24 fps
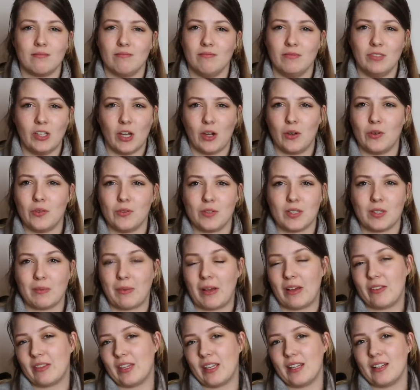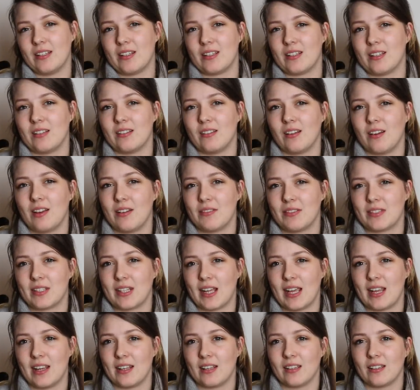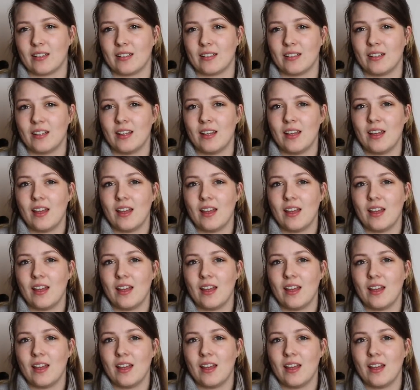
knows about the innocent lives taken,